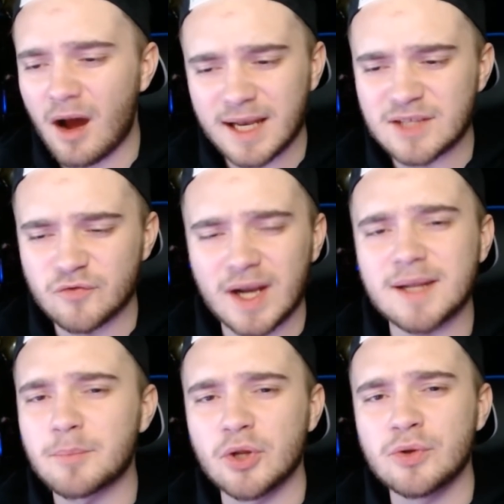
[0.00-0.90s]
Are these red
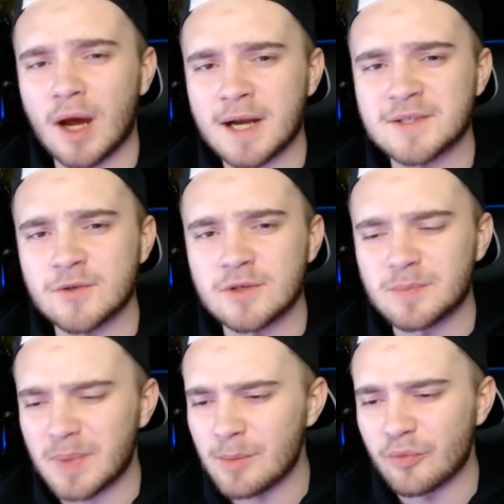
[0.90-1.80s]
and blue
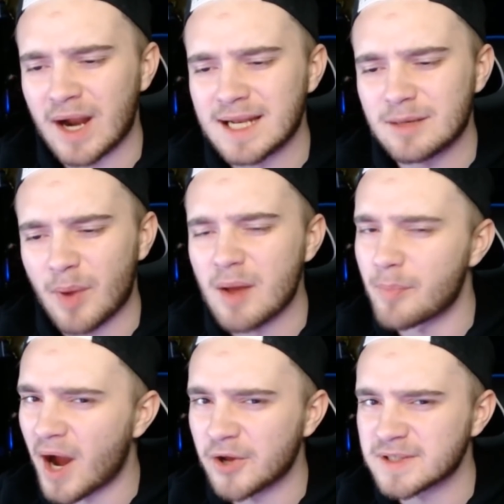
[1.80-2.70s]
dinosaurs being branded by
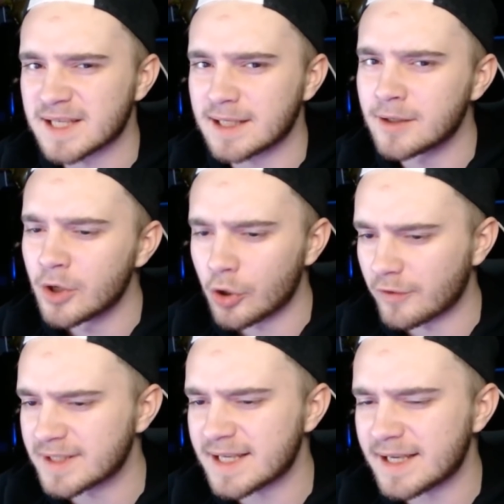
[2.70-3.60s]
BioSyn?
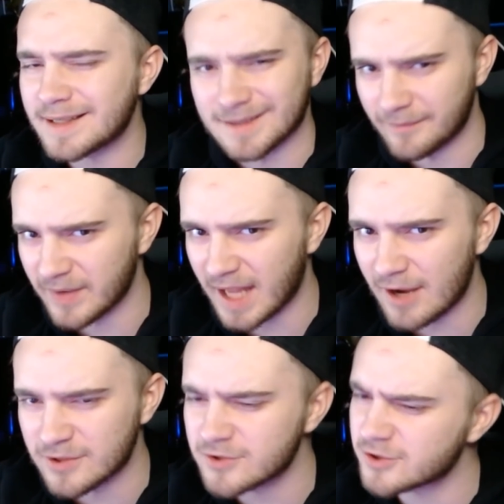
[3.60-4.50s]
Or is it something
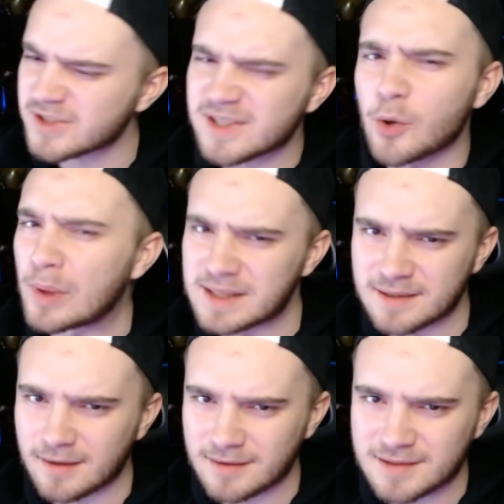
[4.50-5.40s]
else, or just a
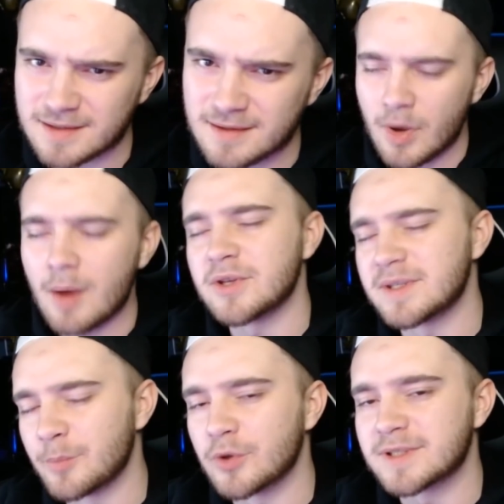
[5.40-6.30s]
coincidence? But
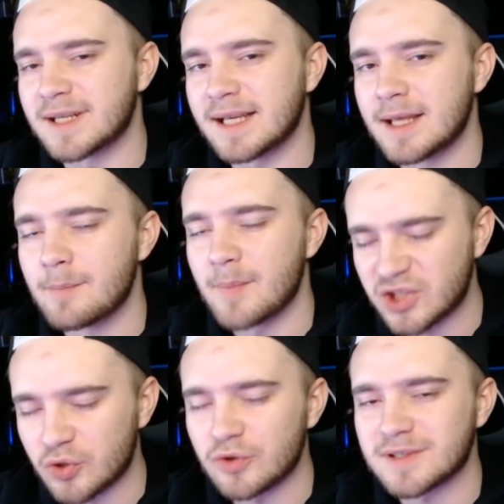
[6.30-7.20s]
most importantly, make
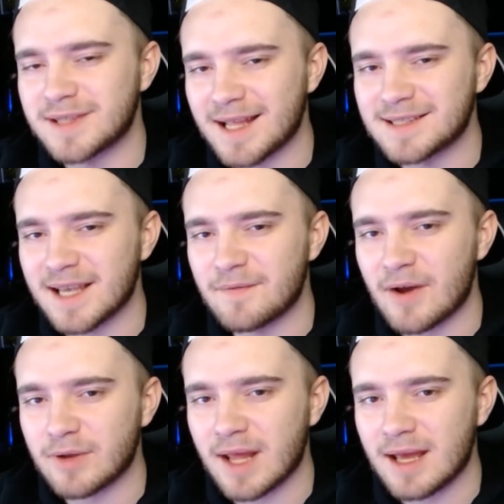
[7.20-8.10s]
sure you're staying safe
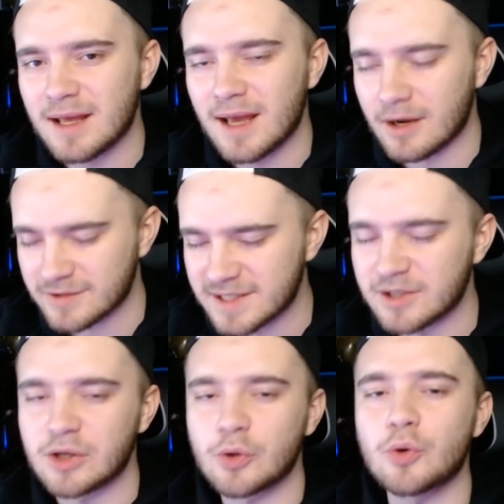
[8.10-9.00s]
out there, and I'll see
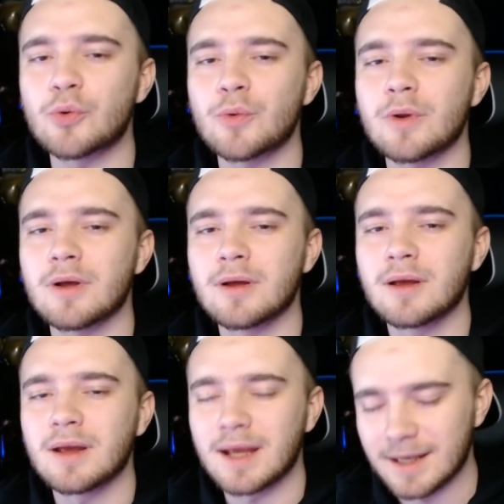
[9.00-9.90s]
you all
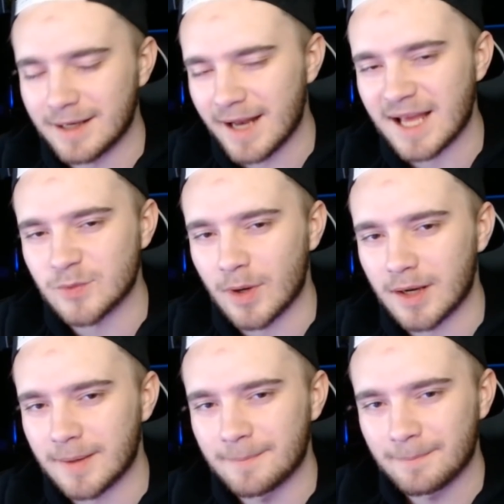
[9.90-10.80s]
in the next
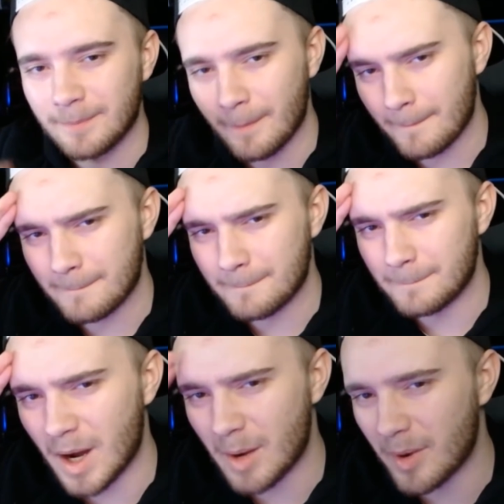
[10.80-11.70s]
one.
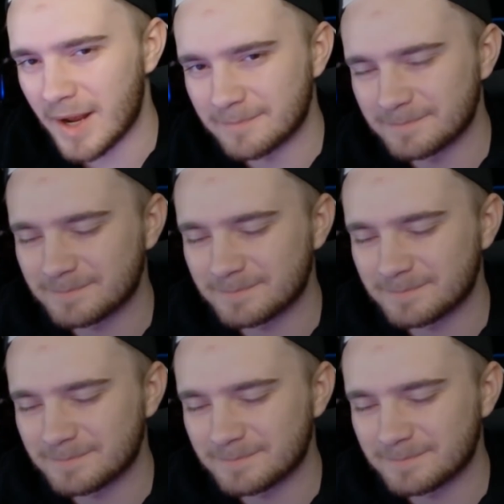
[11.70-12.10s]
Bye bye.